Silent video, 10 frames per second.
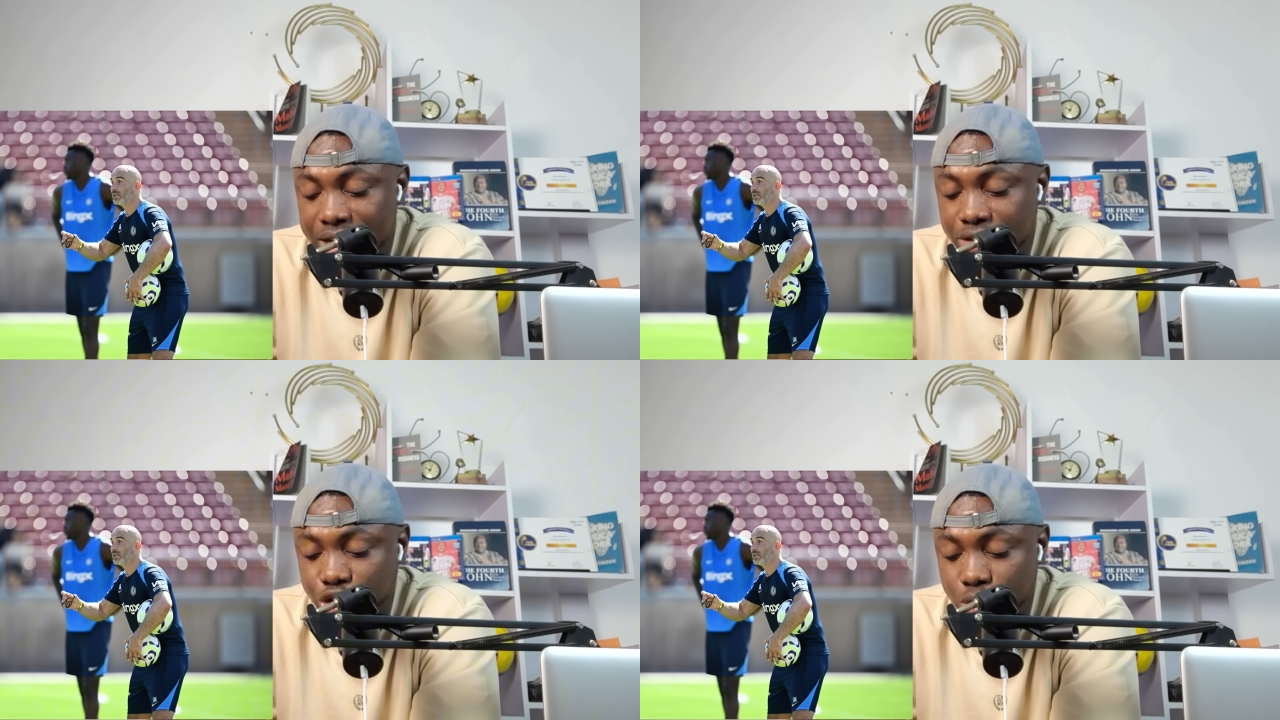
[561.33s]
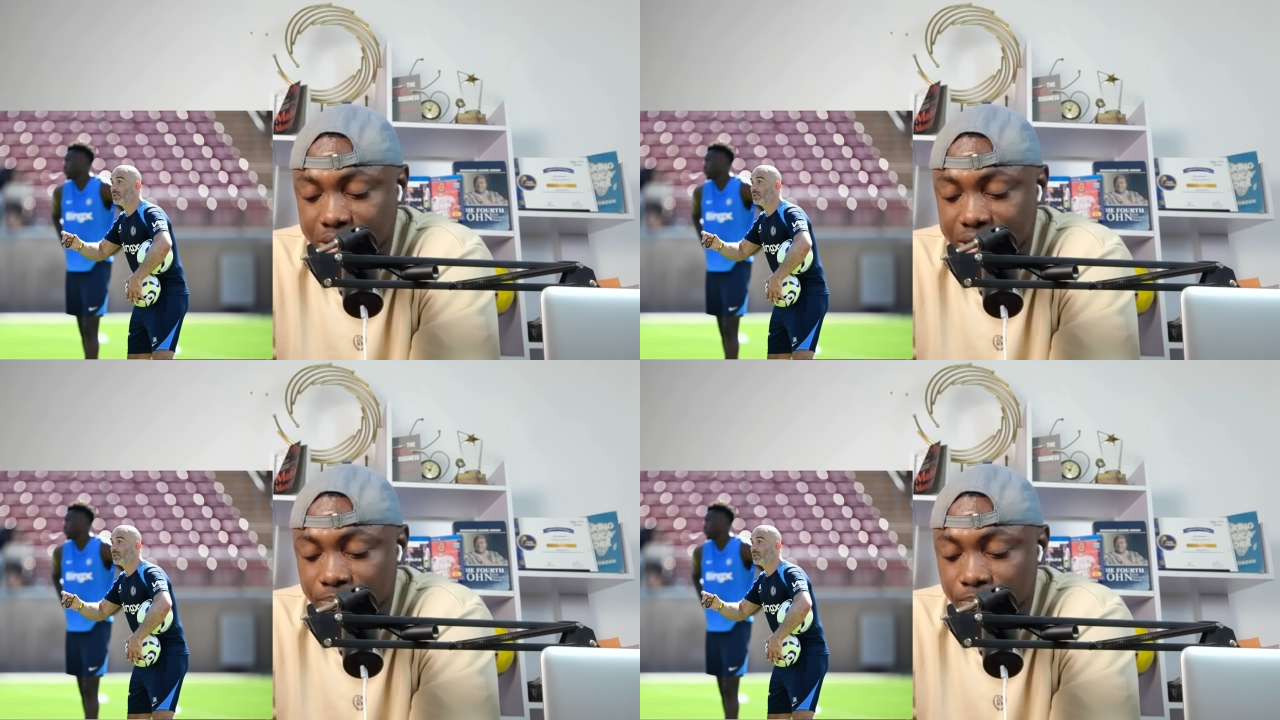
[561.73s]

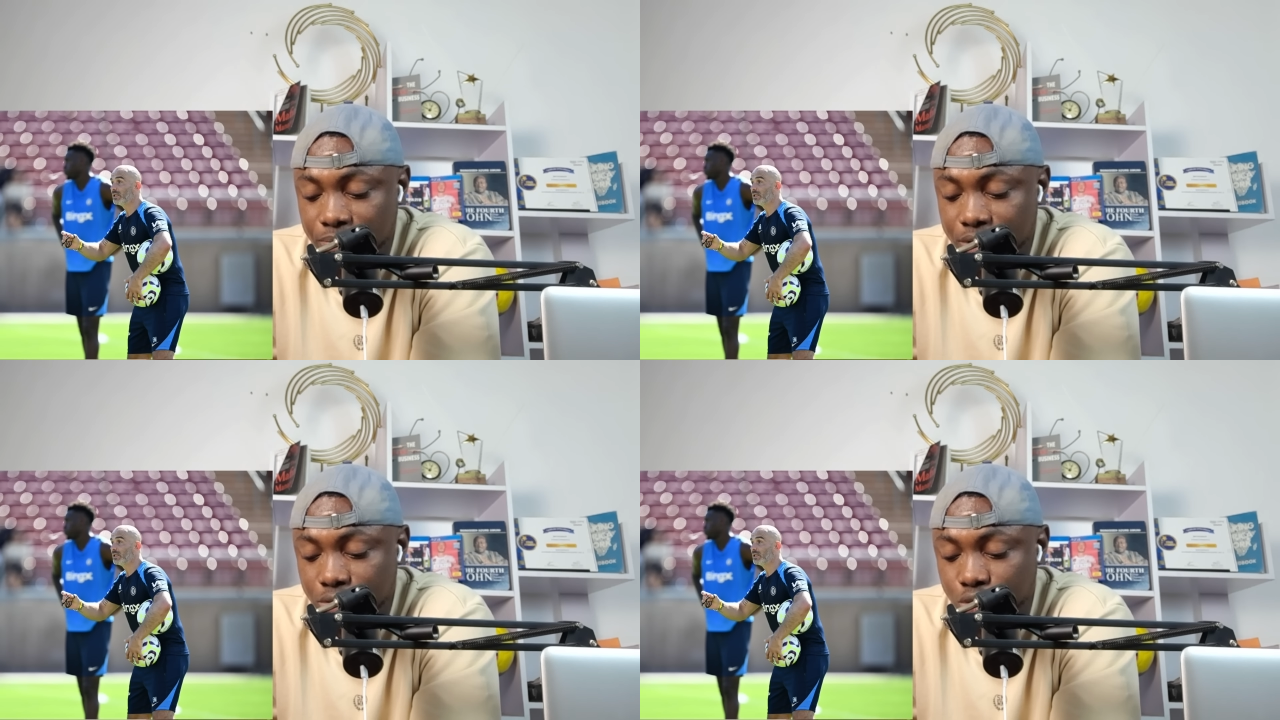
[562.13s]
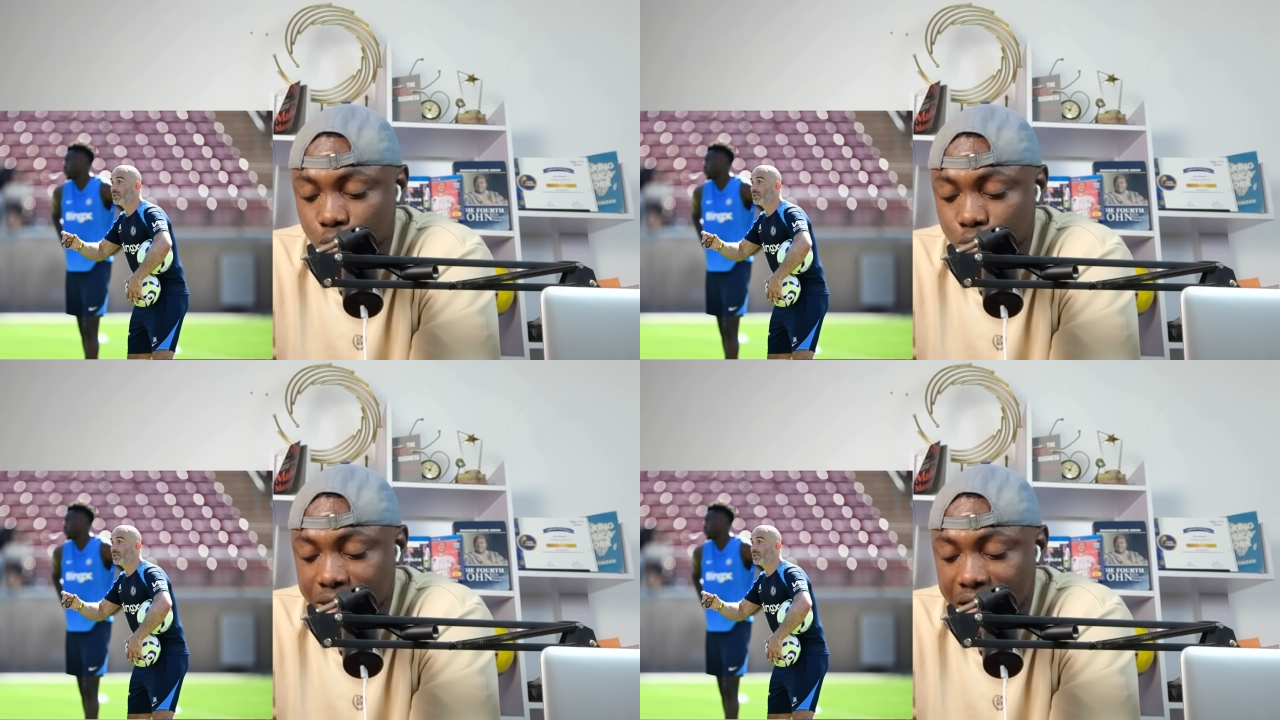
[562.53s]
Chelsea
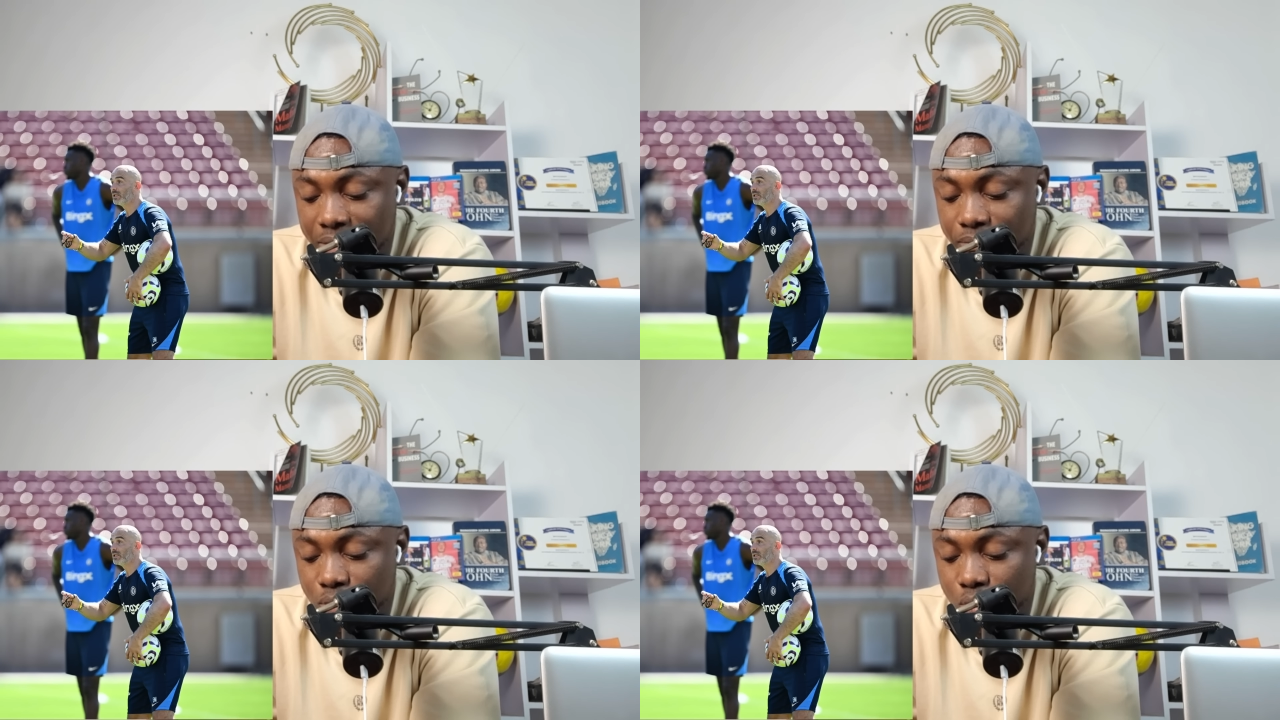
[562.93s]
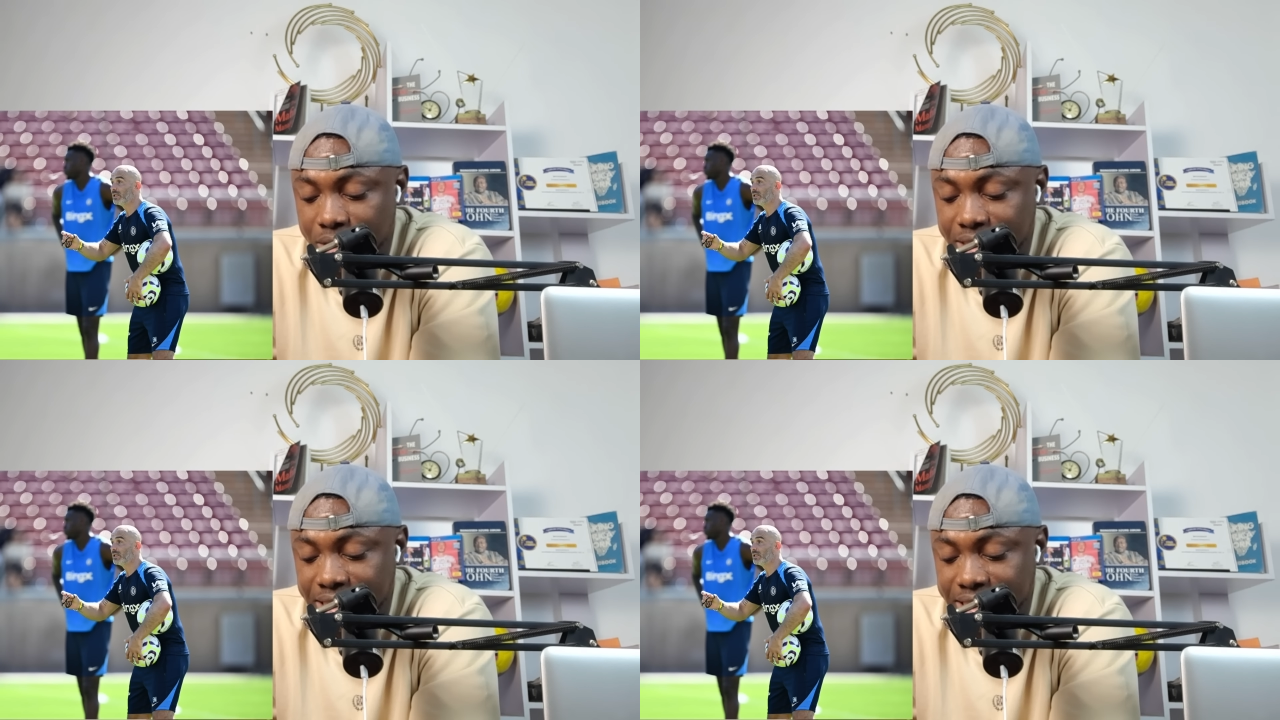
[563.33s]
don't have
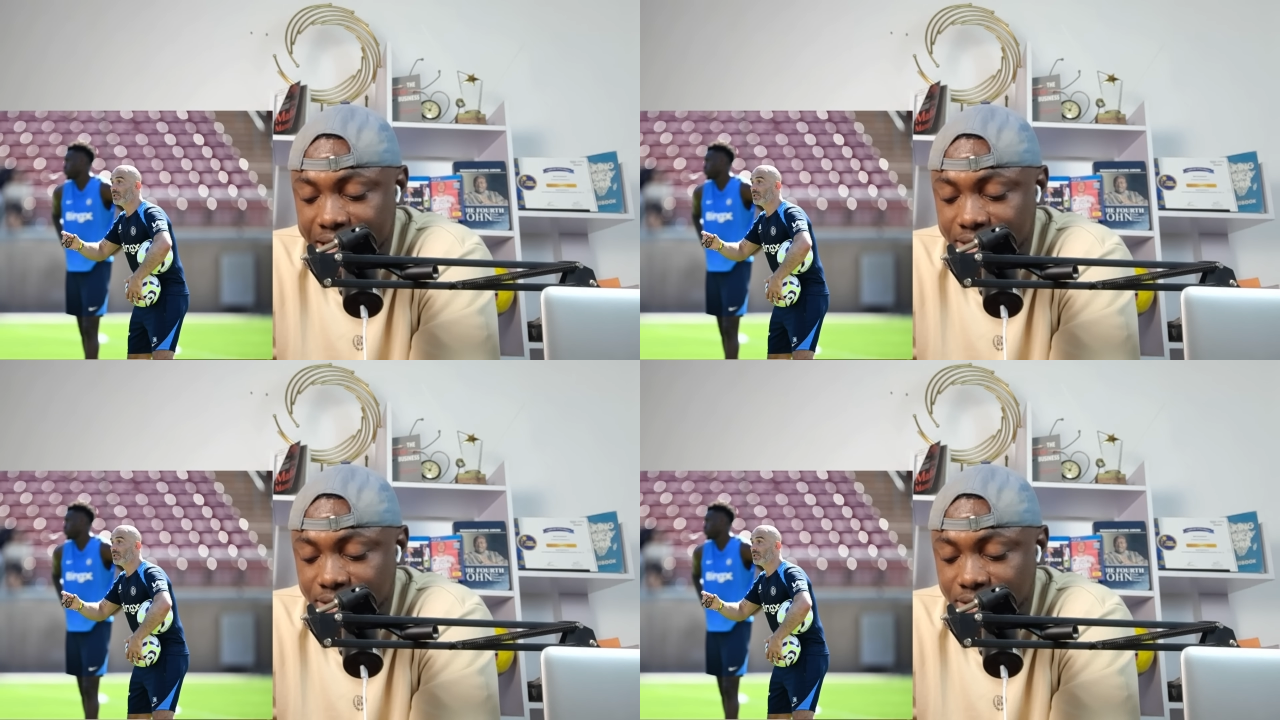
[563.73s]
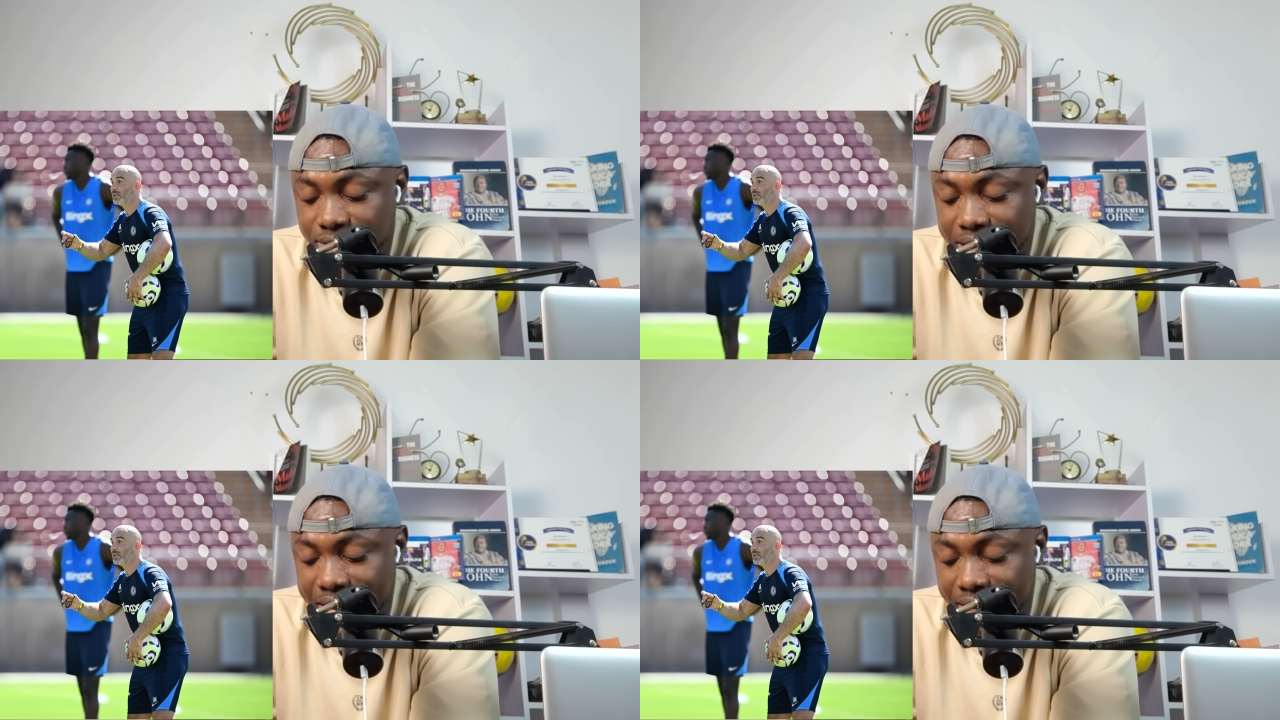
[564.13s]
what it takes to
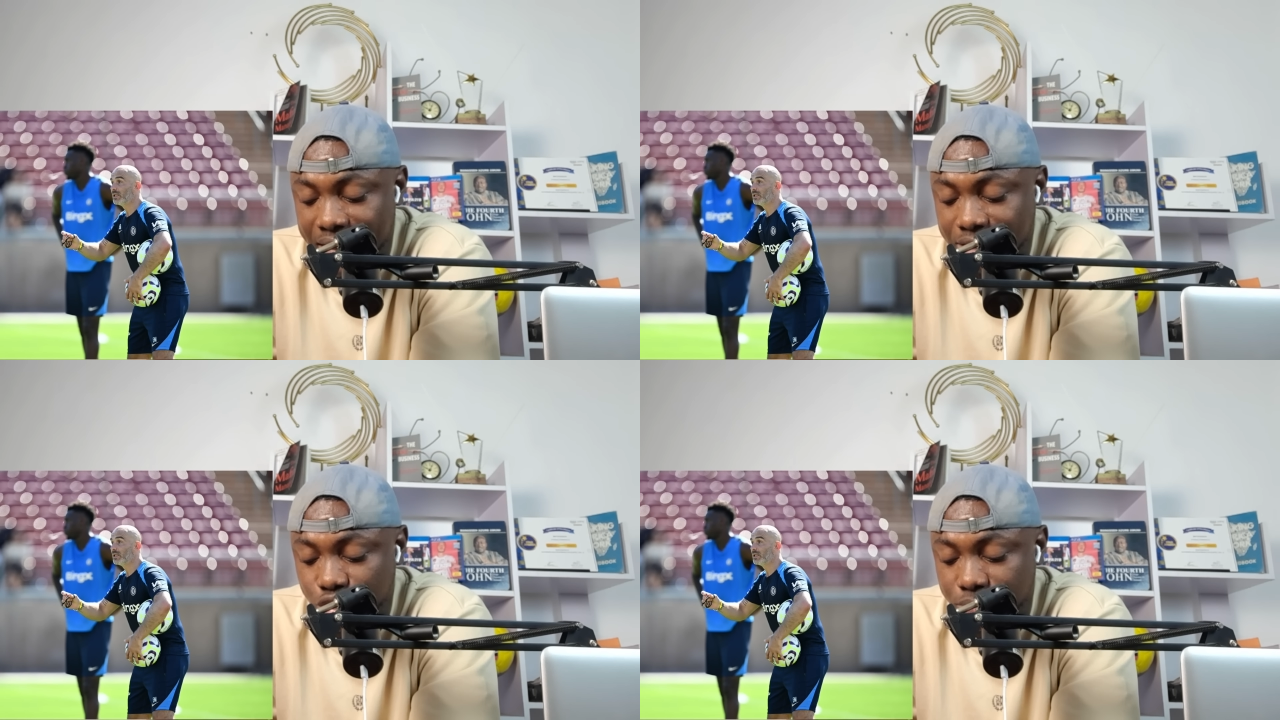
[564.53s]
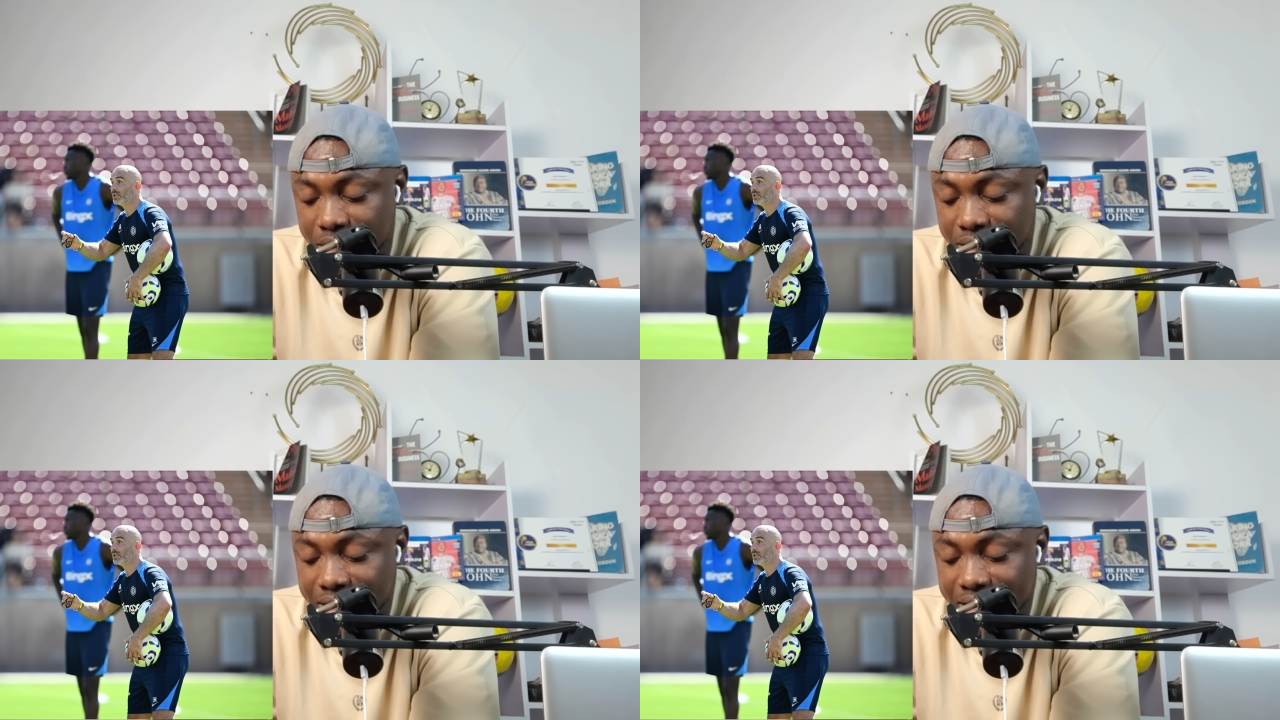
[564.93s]
get that job
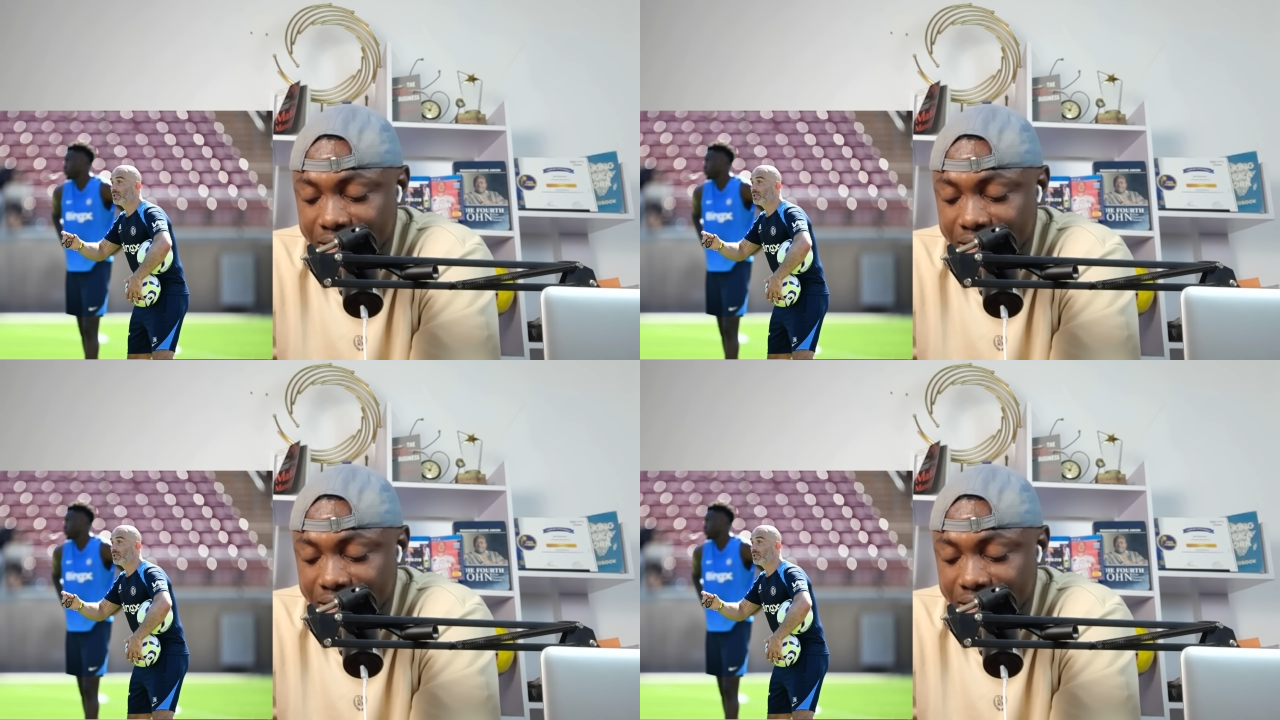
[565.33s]
done